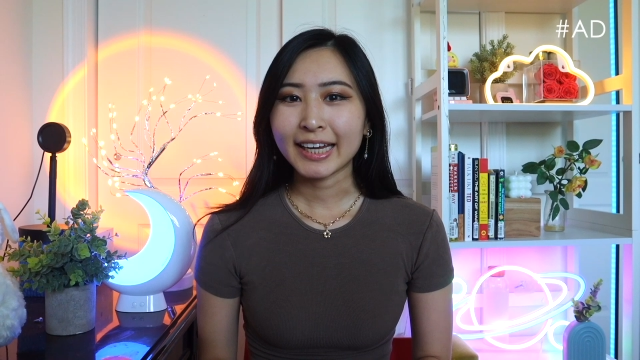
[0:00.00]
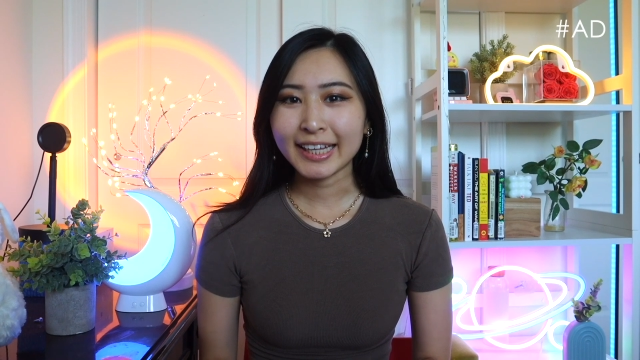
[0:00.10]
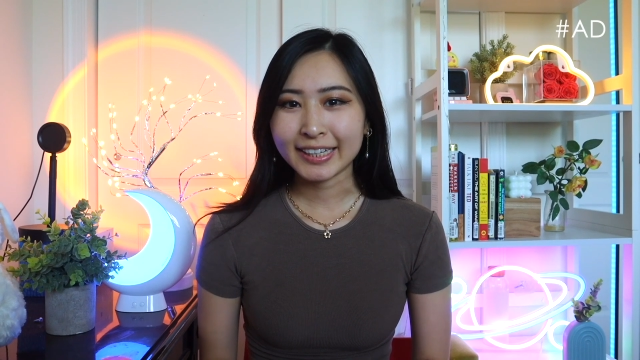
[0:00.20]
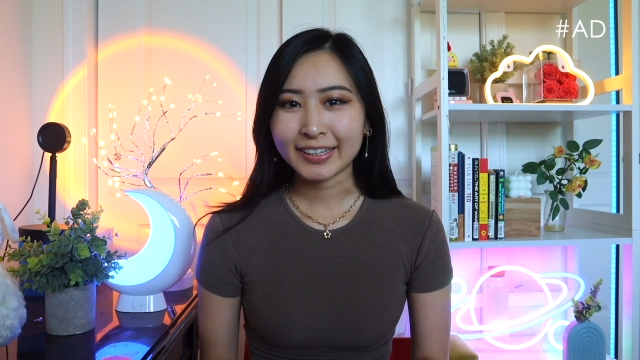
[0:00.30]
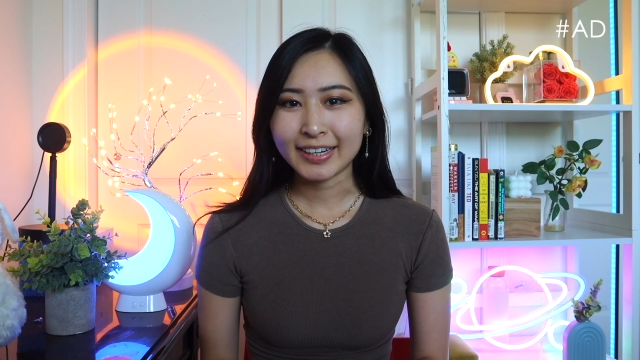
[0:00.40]
Hey
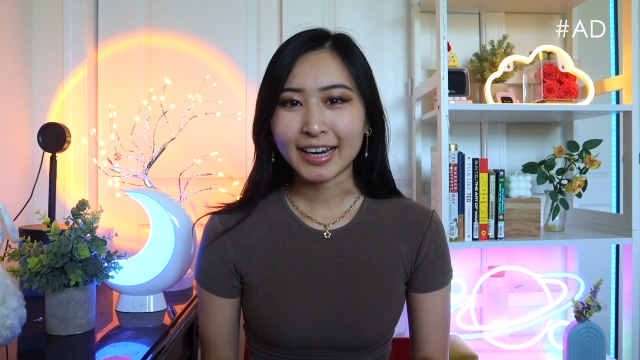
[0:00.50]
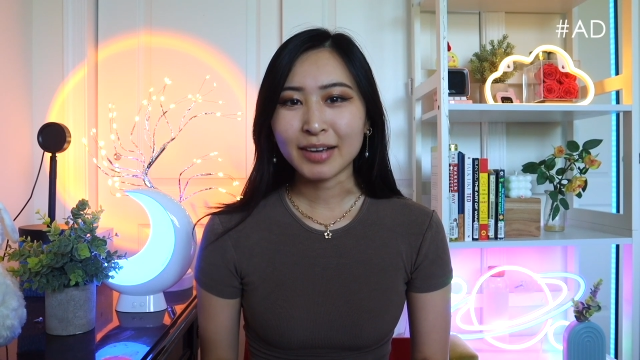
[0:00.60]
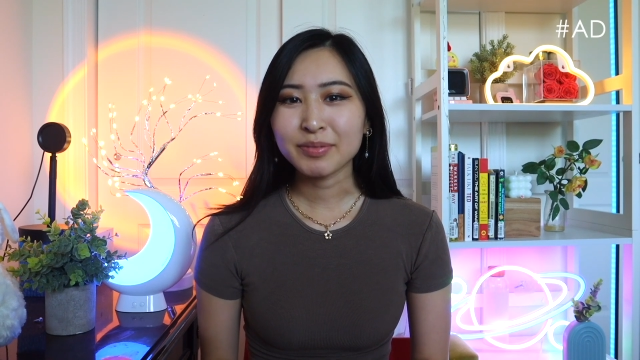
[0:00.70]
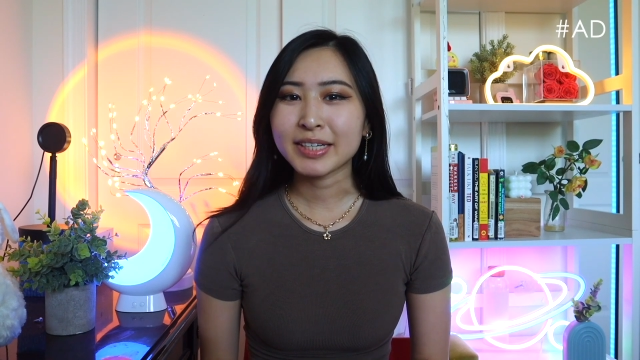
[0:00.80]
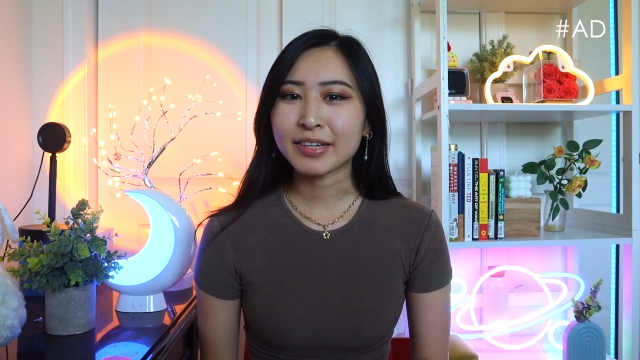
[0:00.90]
there,
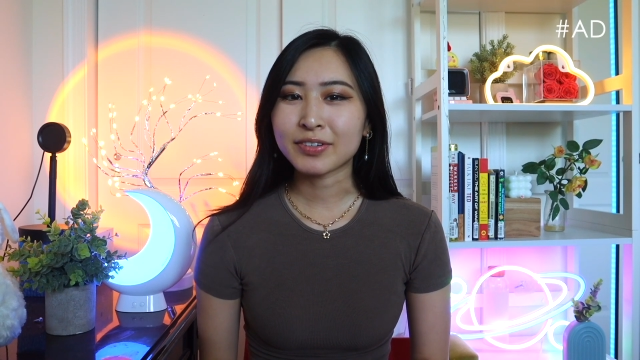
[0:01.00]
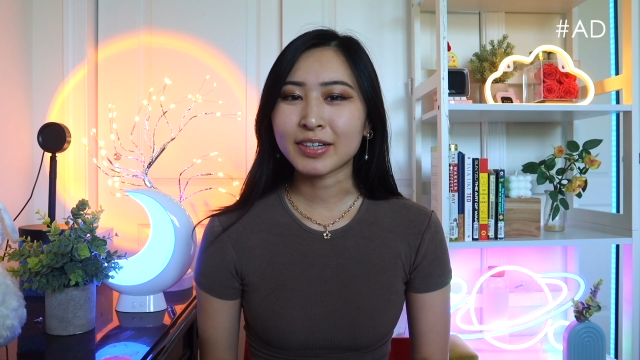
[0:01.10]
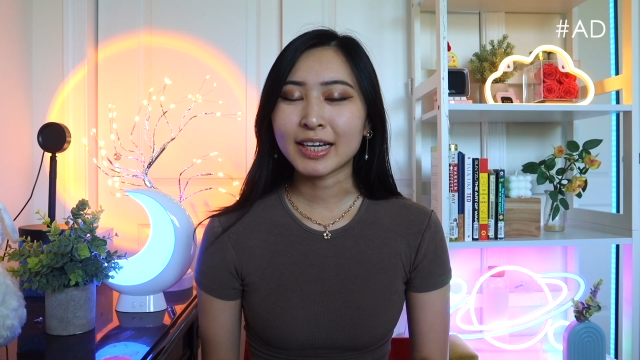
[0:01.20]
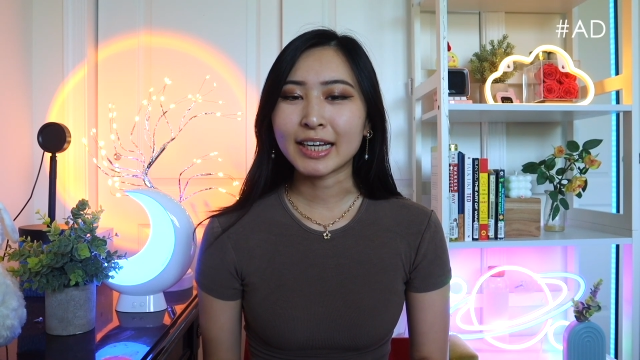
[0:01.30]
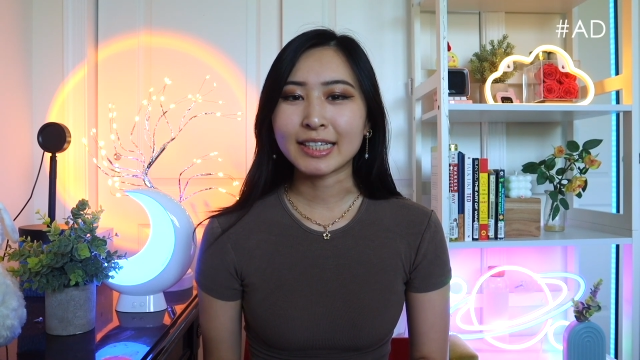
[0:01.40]
I'm
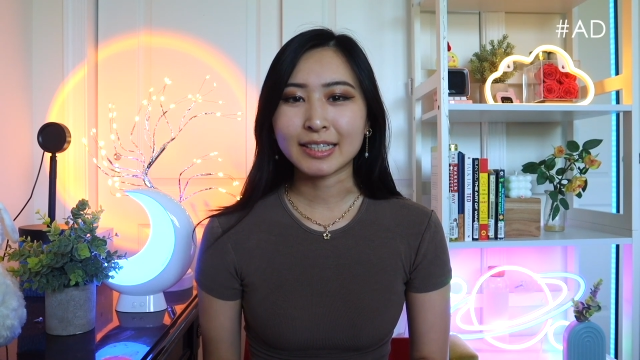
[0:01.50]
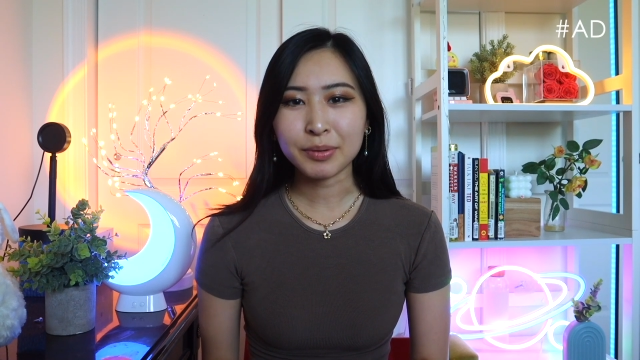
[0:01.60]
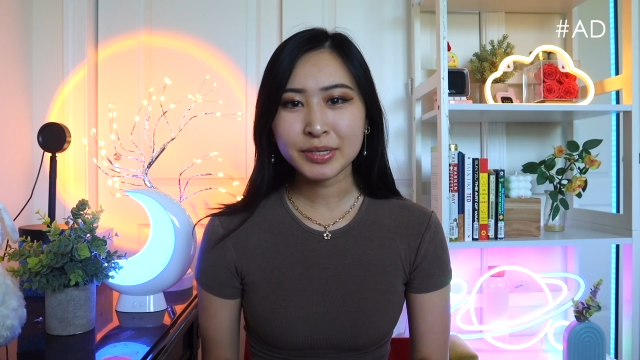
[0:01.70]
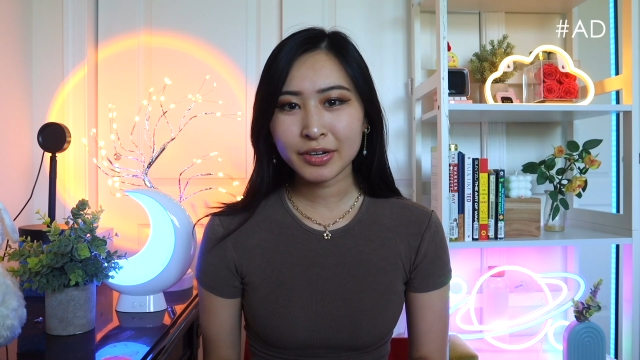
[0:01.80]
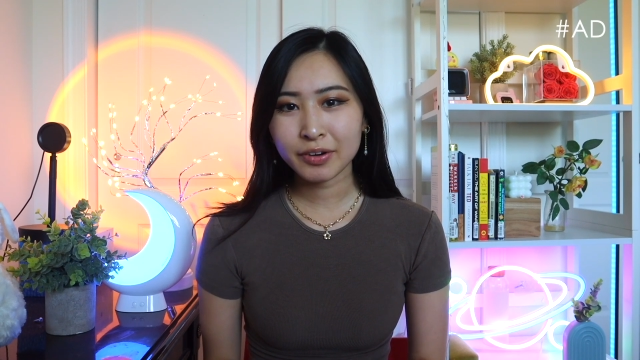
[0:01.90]
Sandra, a
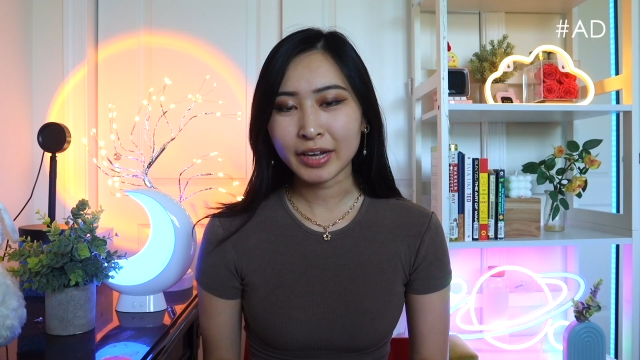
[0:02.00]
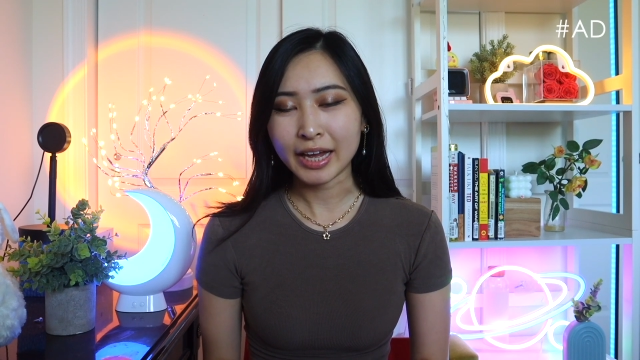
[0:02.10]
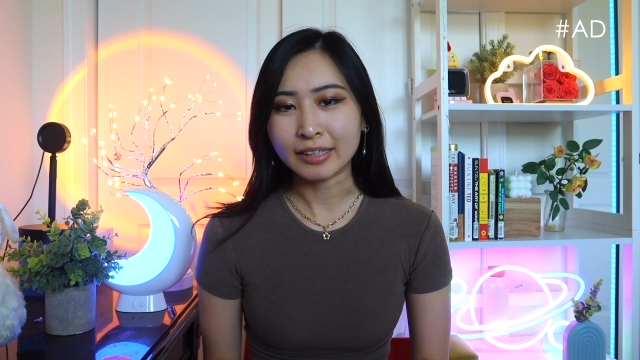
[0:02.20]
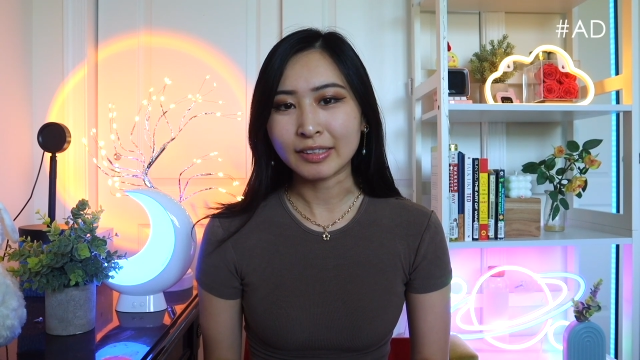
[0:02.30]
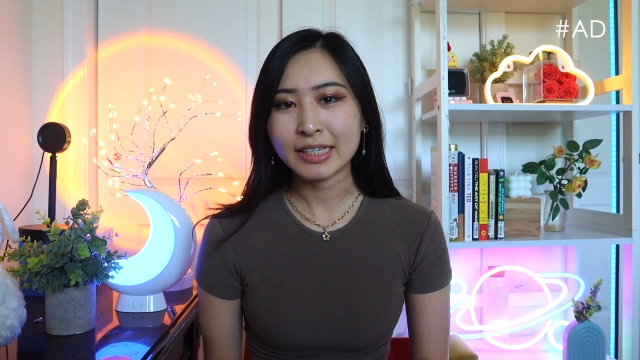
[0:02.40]
cybersecurity
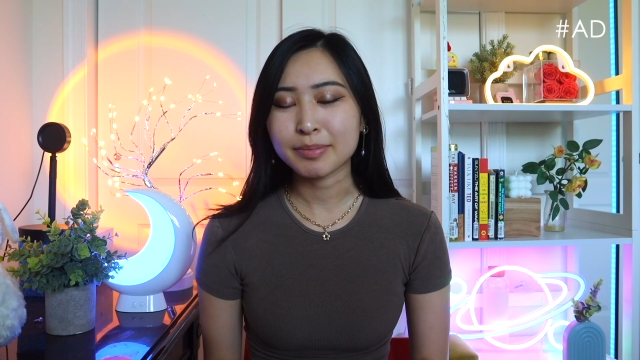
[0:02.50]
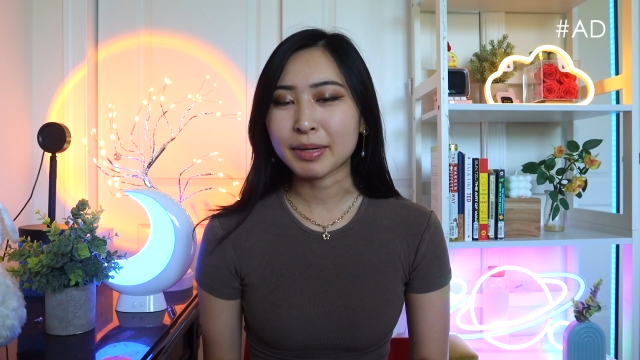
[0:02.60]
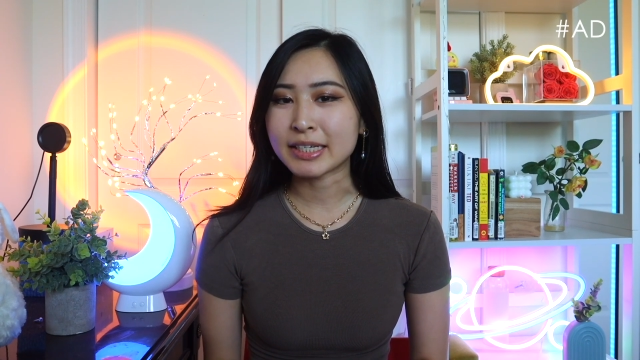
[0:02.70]
analyst by